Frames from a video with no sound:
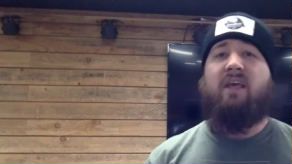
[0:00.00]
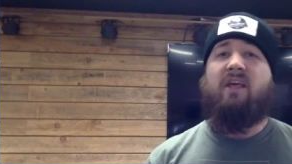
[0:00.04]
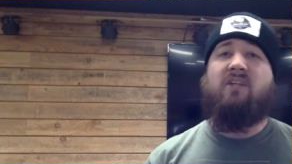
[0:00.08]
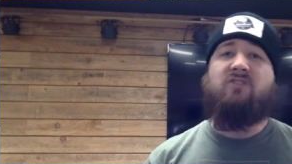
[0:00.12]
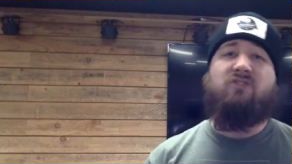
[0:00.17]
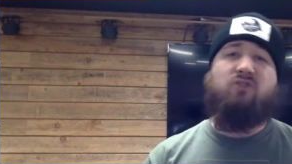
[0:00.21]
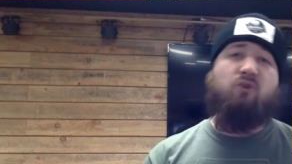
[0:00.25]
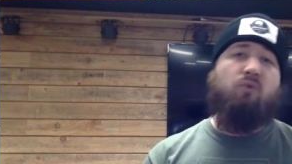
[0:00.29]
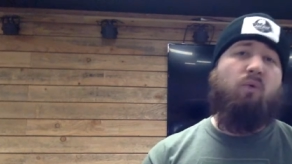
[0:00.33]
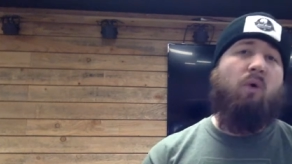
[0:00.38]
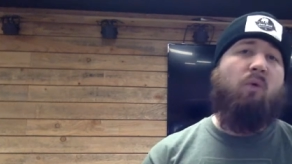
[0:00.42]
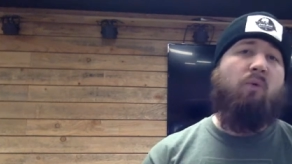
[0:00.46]

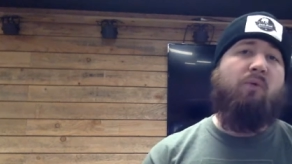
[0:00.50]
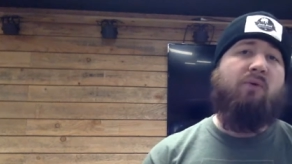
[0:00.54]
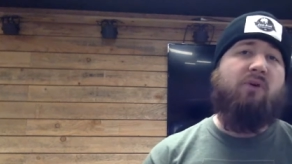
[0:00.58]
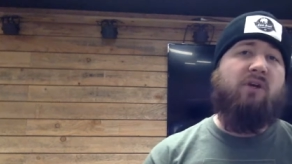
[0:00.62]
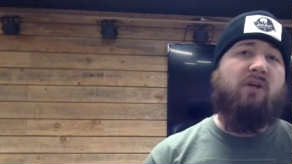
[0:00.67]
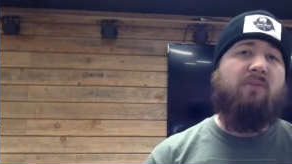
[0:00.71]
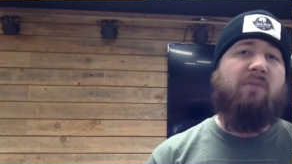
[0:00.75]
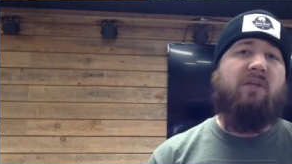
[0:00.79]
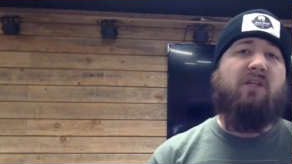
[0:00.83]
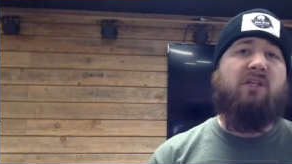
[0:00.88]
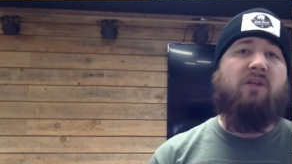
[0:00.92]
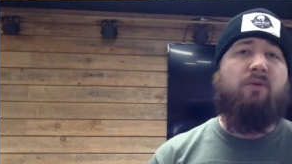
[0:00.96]
And so what we're
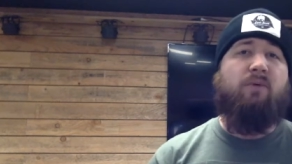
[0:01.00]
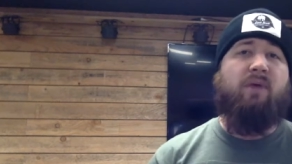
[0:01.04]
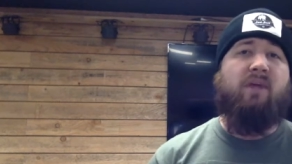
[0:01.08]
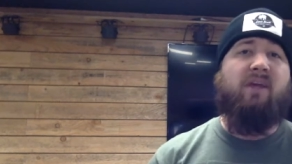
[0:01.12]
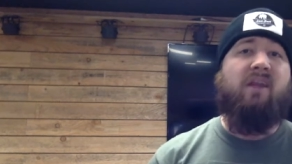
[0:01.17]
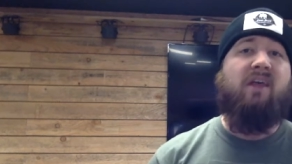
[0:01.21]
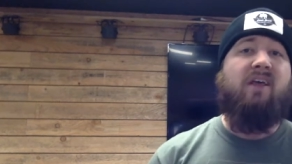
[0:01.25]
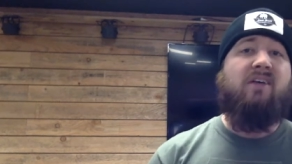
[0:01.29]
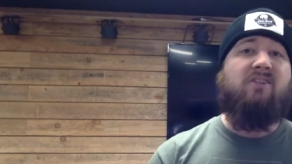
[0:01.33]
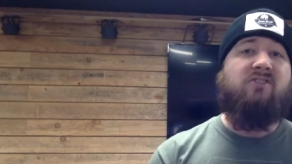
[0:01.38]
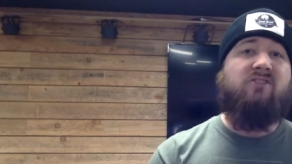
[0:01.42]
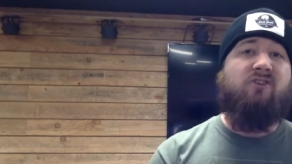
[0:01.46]
gonna be
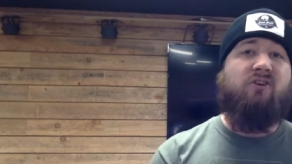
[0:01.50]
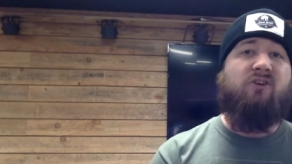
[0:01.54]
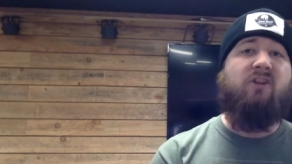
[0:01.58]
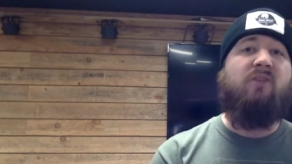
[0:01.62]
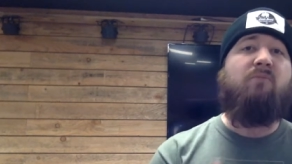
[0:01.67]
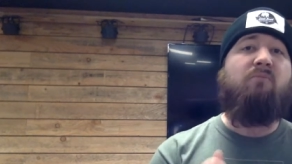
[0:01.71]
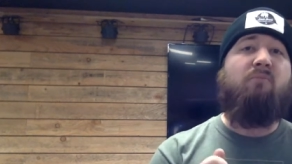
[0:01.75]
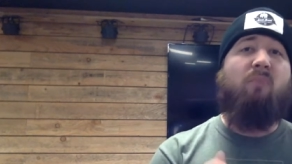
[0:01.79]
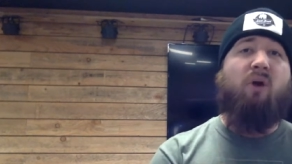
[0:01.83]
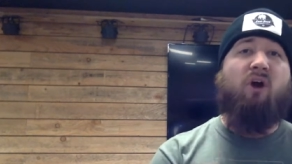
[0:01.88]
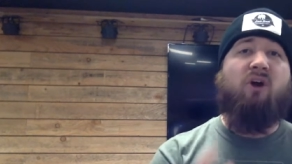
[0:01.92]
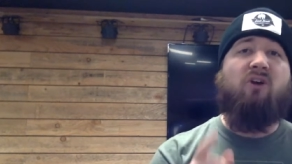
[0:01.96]
doing
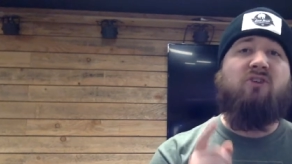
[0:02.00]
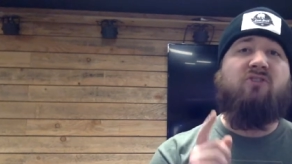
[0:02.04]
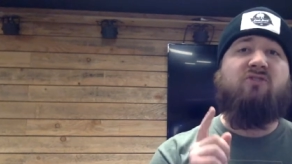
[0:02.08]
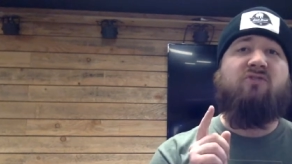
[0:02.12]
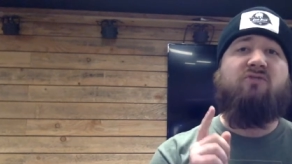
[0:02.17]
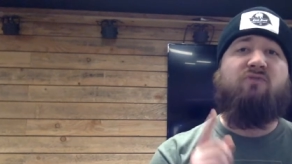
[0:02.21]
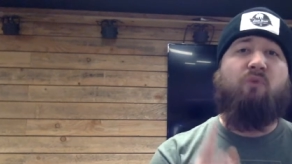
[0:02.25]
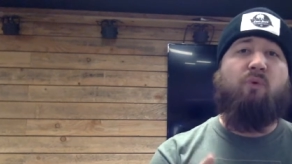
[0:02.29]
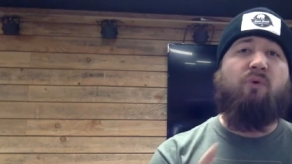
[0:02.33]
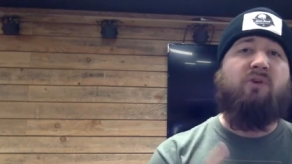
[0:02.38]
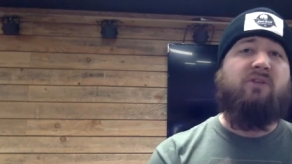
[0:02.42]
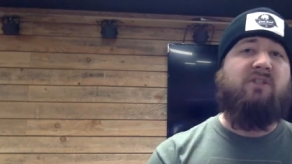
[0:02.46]
starting March
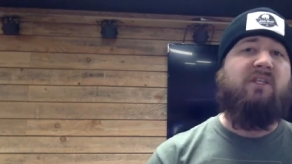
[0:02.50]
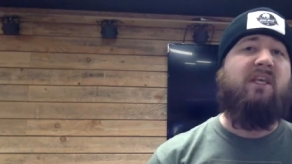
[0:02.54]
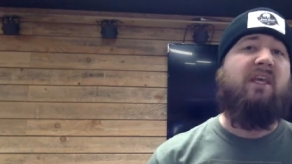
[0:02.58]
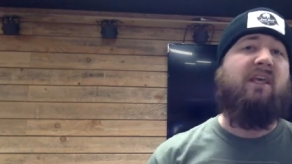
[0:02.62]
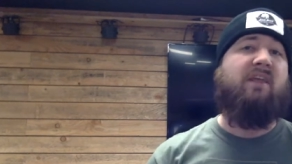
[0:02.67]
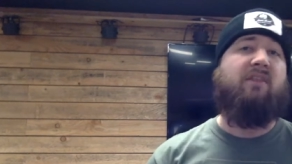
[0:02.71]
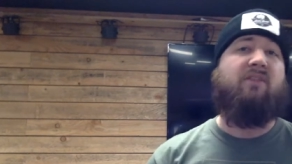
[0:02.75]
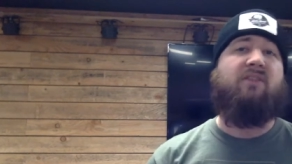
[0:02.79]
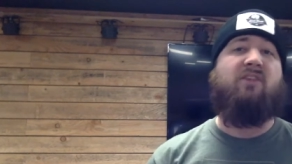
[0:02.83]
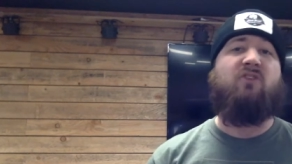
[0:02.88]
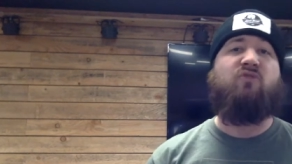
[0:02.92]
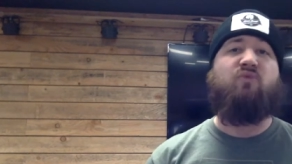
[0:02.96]

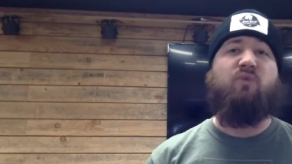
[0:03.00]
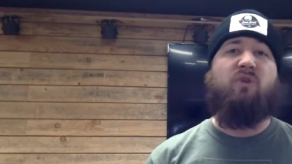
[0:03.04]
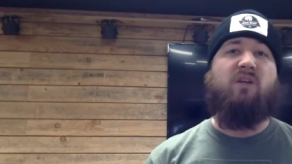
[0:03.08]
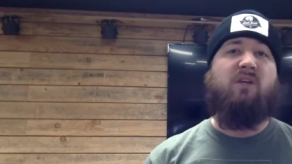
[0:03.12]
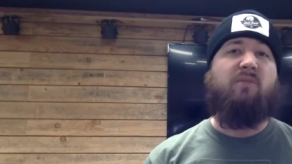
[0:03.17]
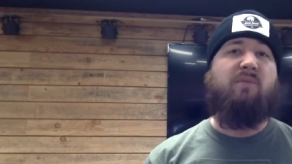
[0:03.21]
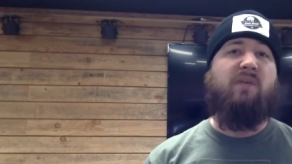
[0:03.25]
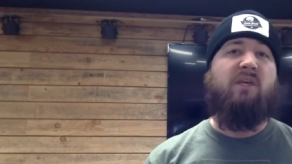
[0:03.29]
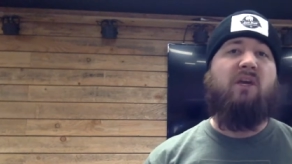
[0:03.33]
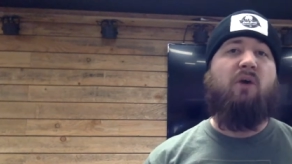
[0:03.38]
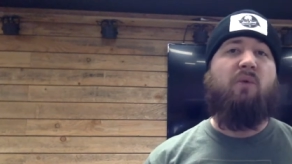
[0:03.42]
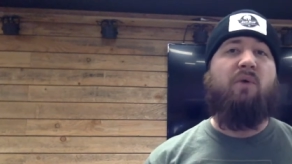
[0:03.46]
14th is we're
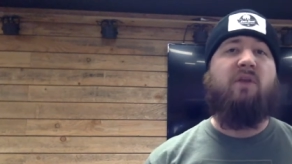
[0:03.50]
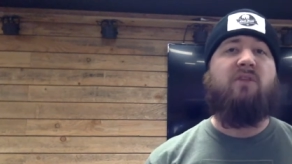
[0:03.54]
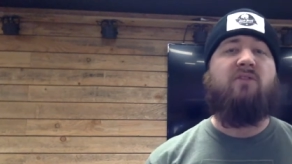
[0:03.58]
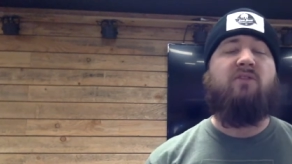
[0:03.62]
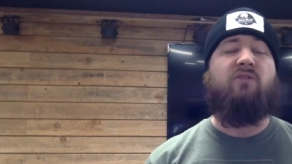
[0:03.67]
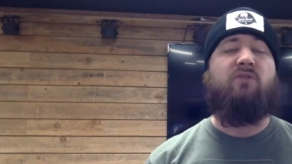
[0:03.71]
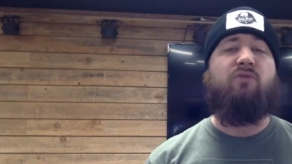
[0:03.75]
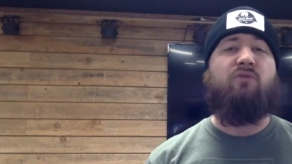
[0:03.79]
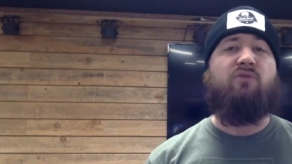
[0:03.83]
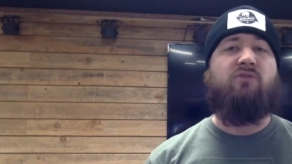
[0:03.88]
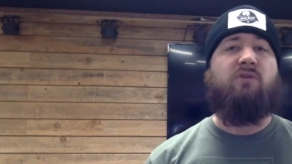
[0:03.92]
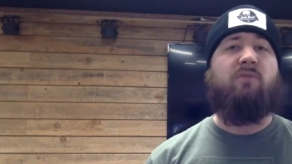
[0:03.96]
gonna be going
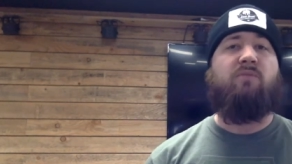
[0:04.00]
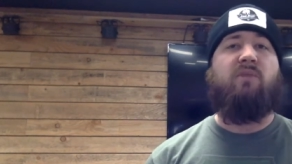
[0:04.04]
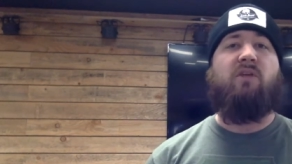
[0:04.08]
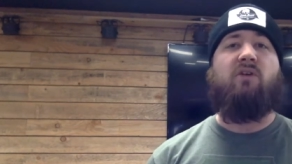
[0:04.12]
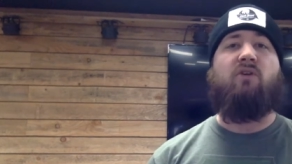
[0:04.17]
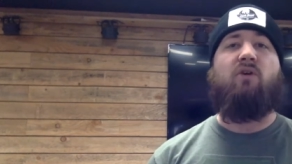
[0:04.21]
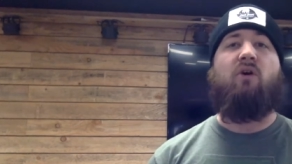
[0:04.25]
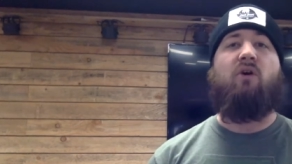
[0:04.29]
through something